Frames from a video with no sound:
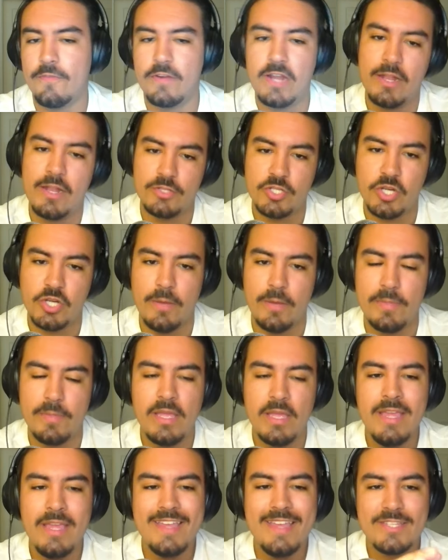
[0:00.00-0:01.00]
Donald Trump.
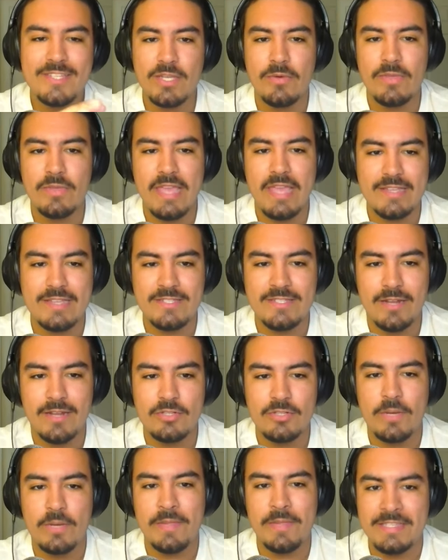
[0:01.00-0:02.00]
So, yes, Donald
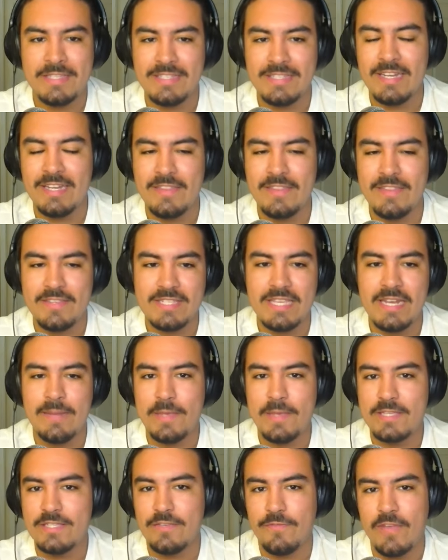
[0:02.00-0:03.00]
Trump is leading the state of
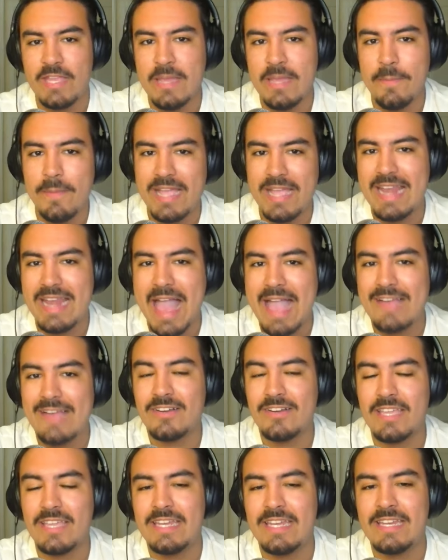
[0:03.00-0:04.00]
Pennsylvania by an
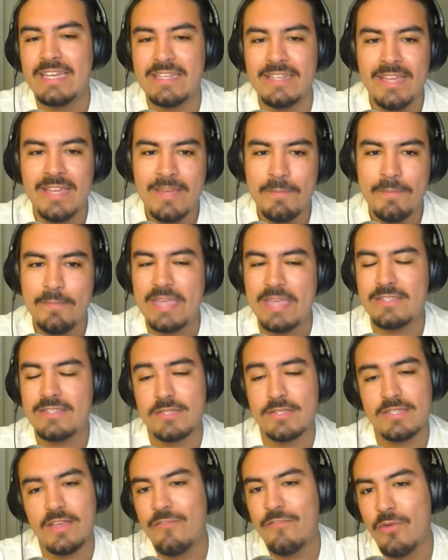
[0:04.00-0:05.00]
aggregated
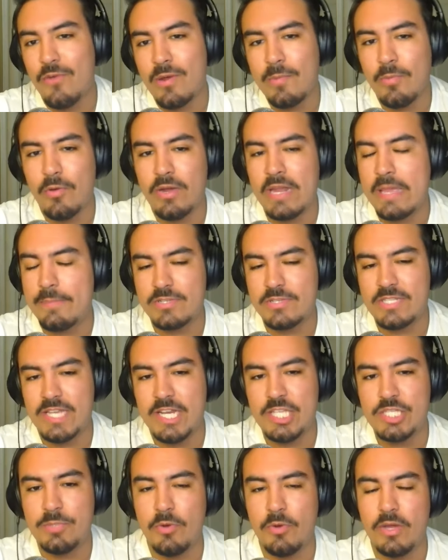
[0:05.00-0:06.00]
basis of 1.8
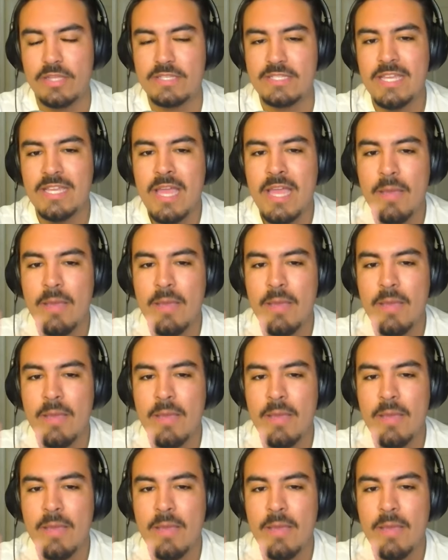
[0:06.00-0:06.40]
percentage points.